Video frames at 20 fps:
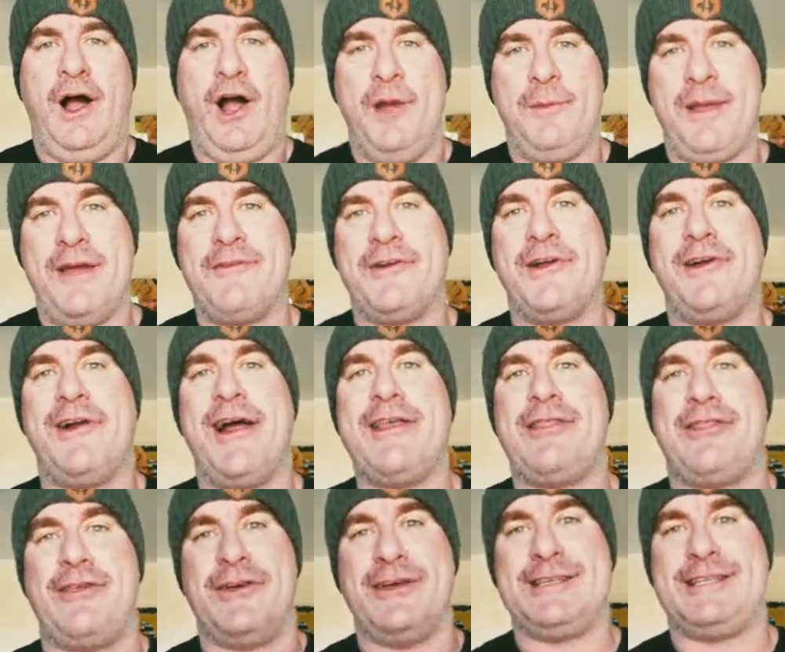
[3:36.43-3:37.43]
I hope you have a
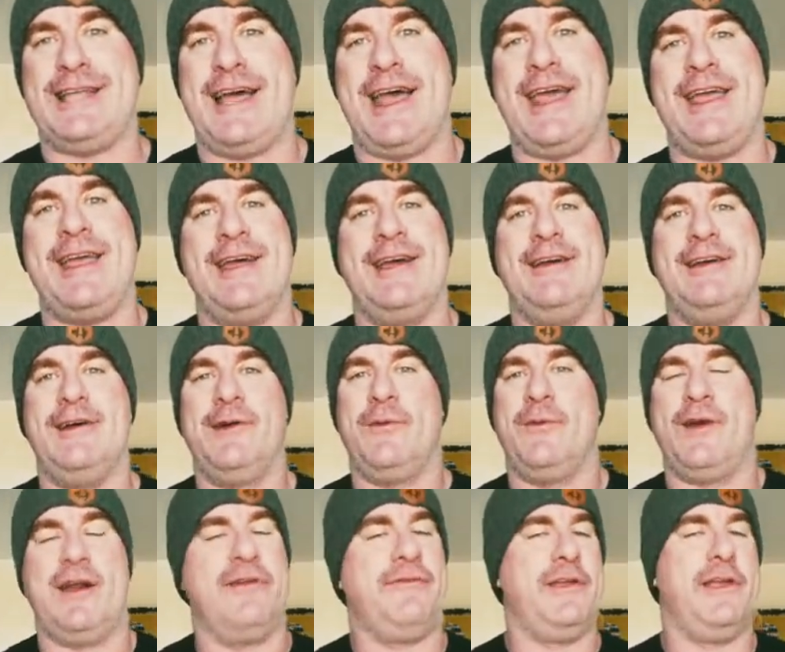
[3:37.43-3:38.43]
great Thursday,
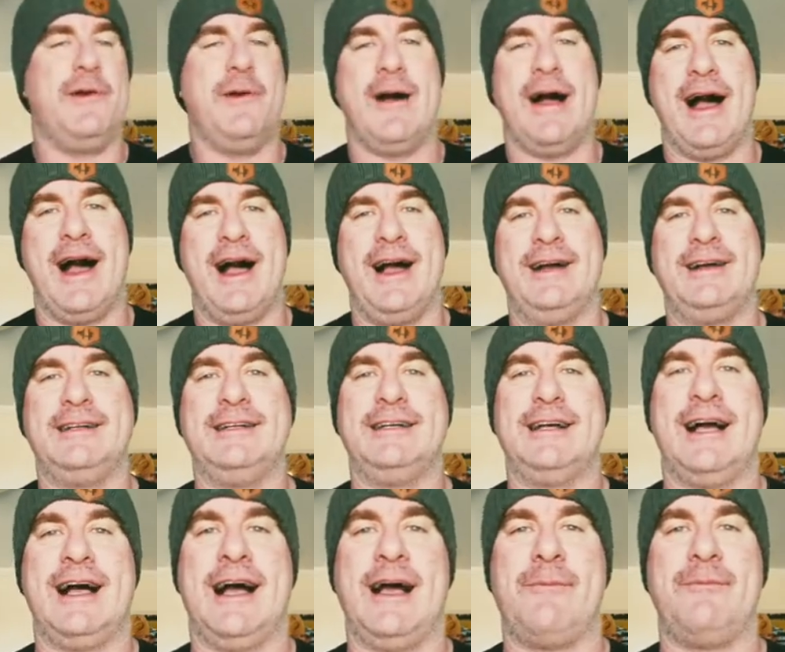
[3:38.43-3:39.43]
wherever you are.
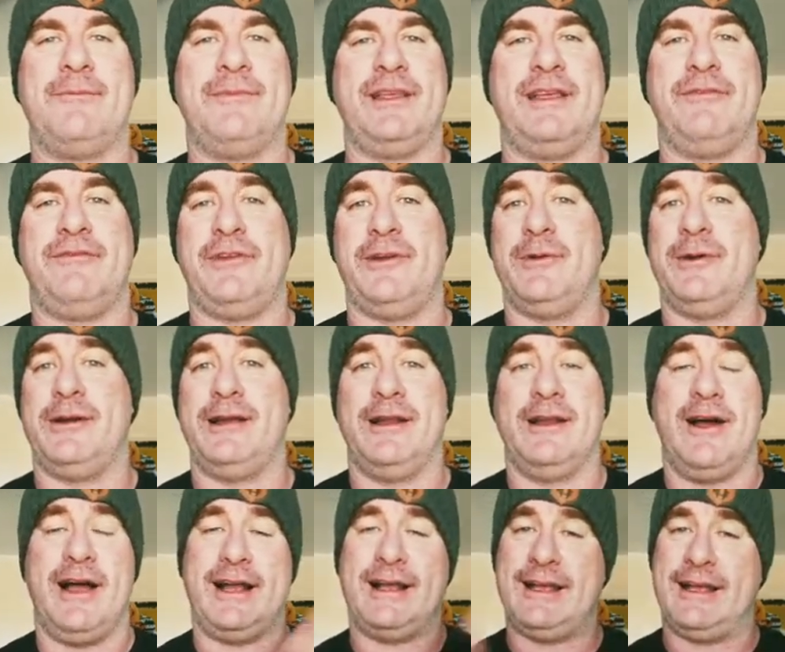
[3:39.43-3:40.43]
If you
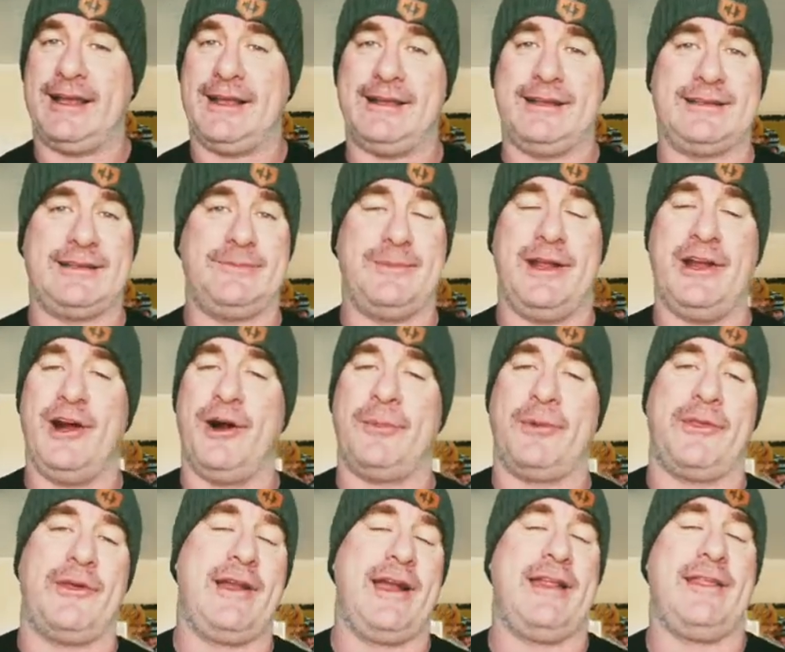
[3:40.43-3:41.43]
would like to be
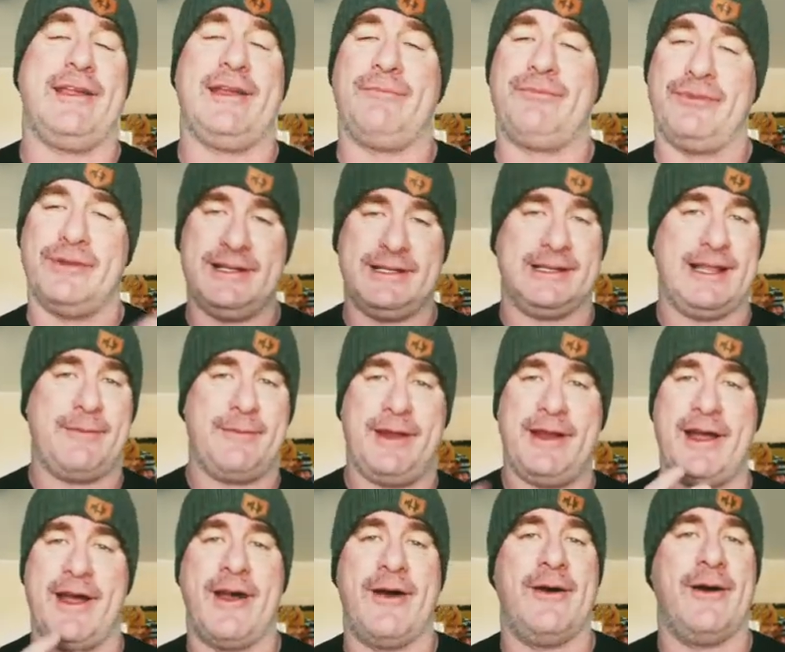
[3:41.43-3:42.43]
helping with anything, please
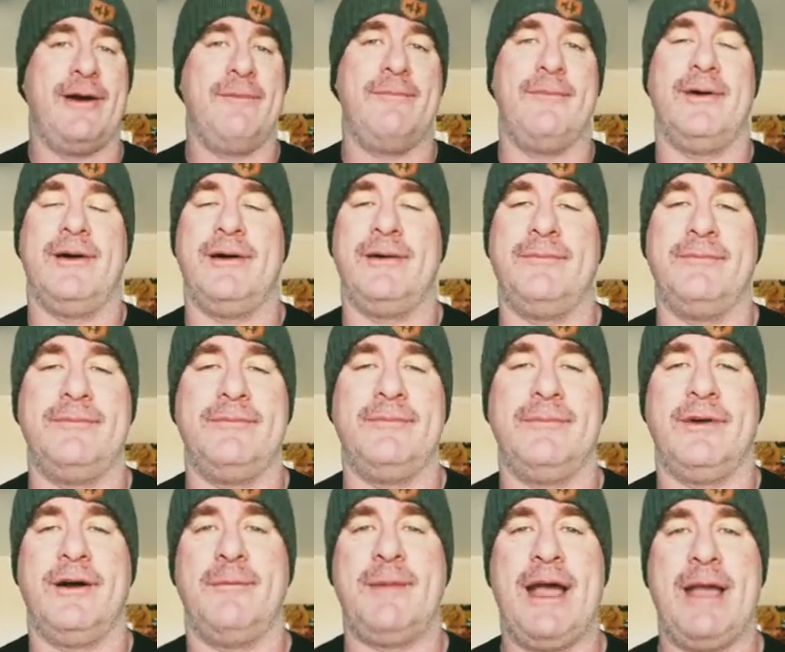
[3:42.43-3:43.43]
let me know.
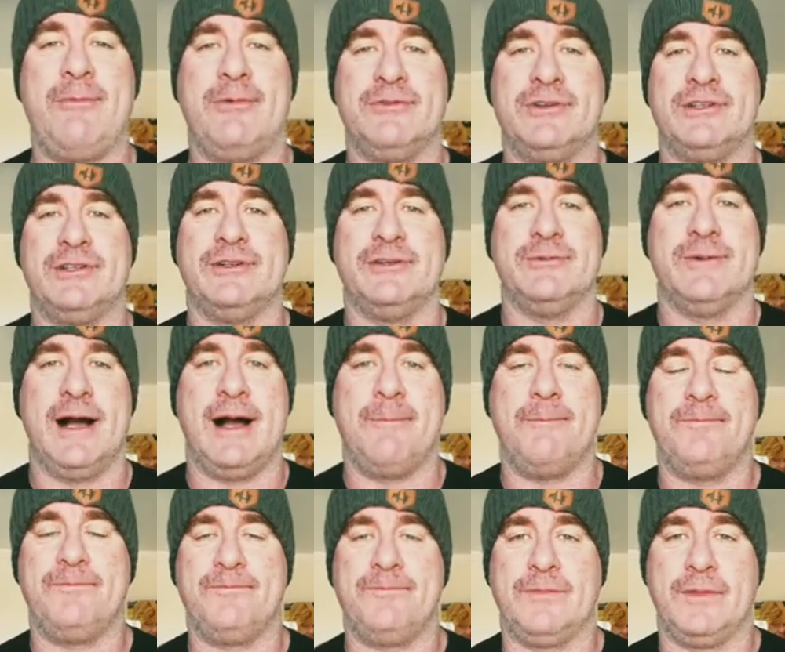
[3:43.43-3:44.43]
I'm able
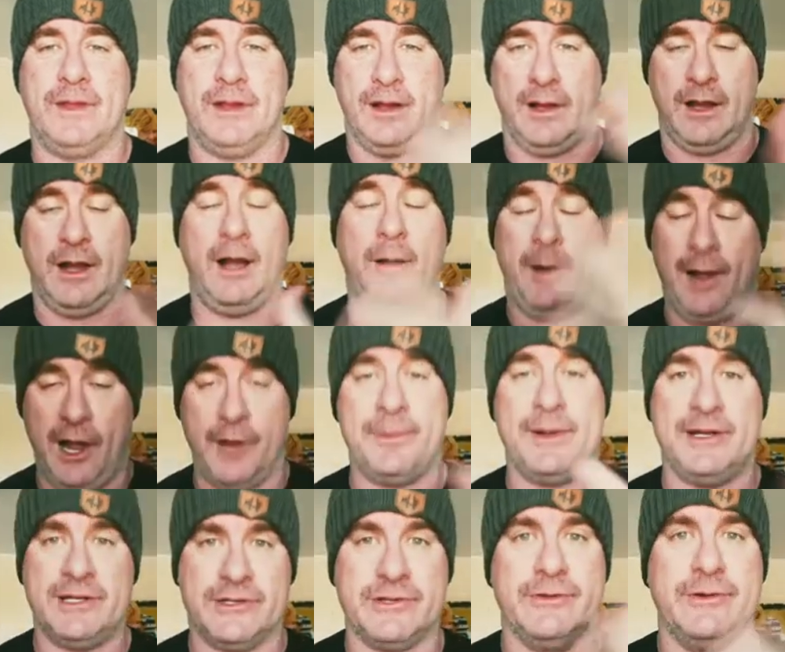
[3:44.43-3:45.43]
to,
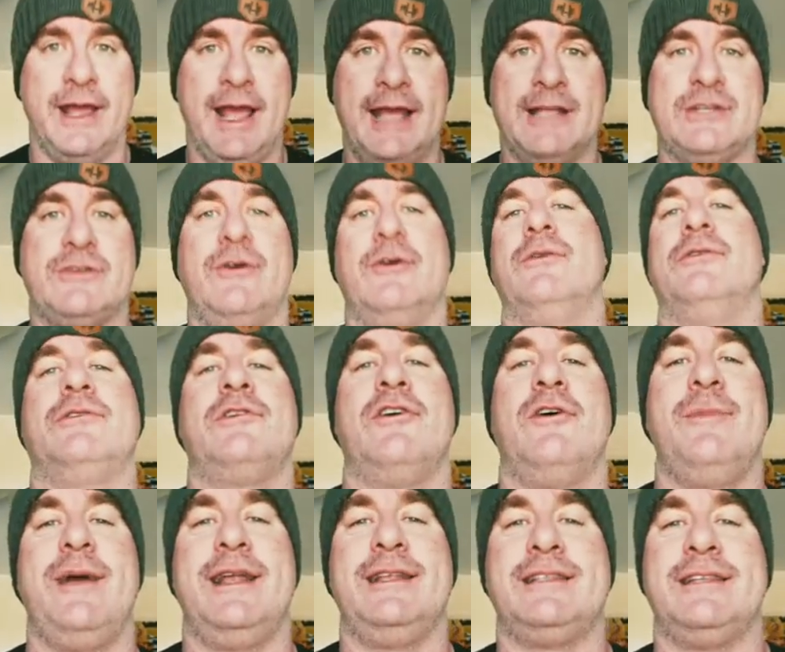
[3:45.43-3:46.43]
hoping to answer all the
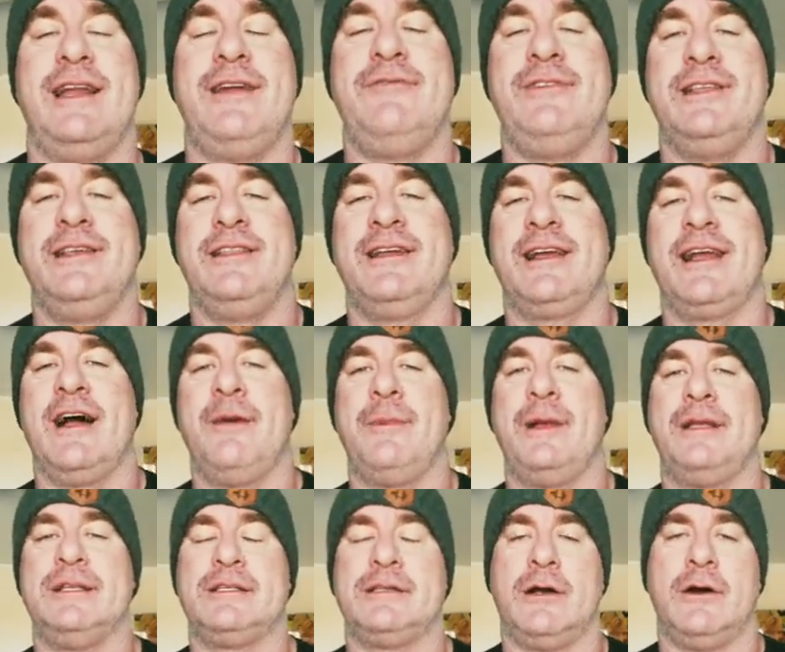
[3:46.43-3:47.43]
comments and everything that
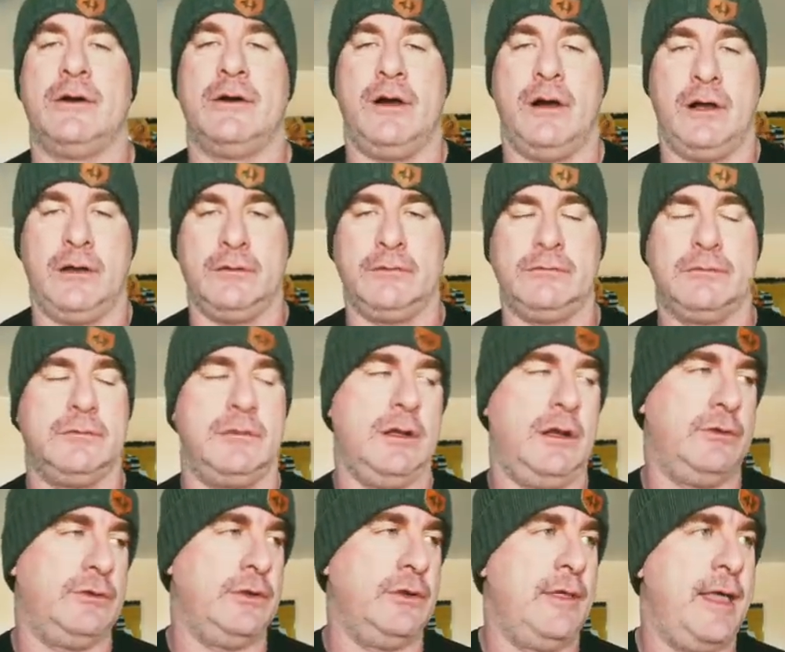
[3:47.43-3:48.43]
come in. So
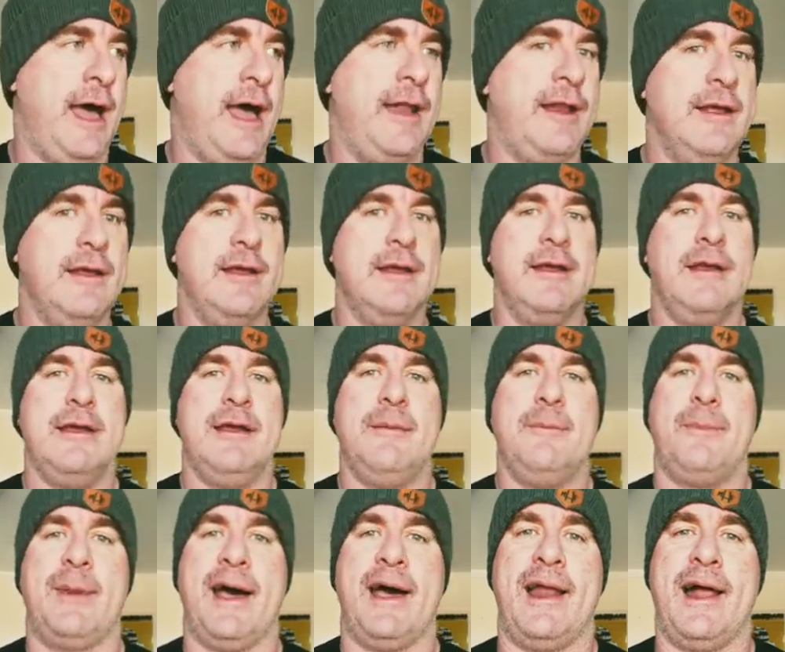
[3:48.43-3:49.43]
I'll do that.
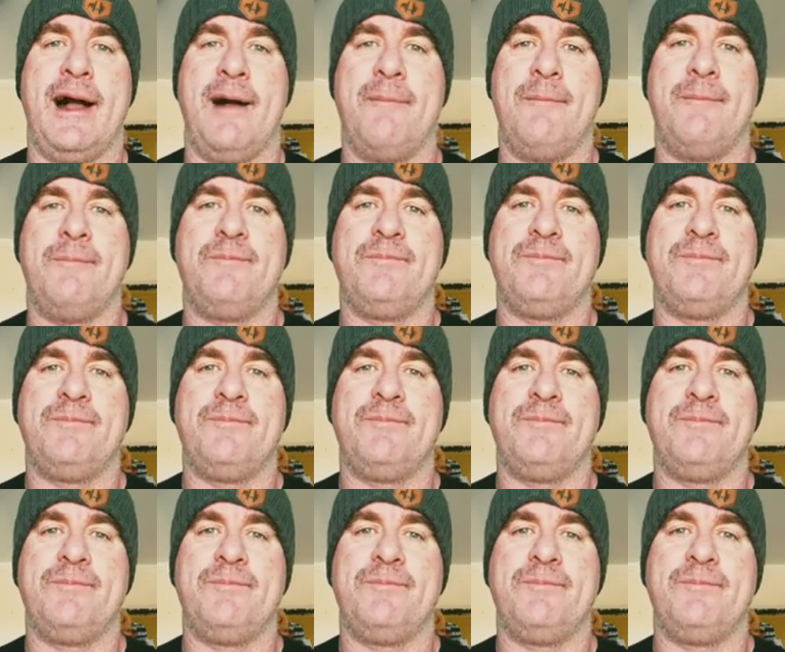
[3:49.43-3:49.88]
But,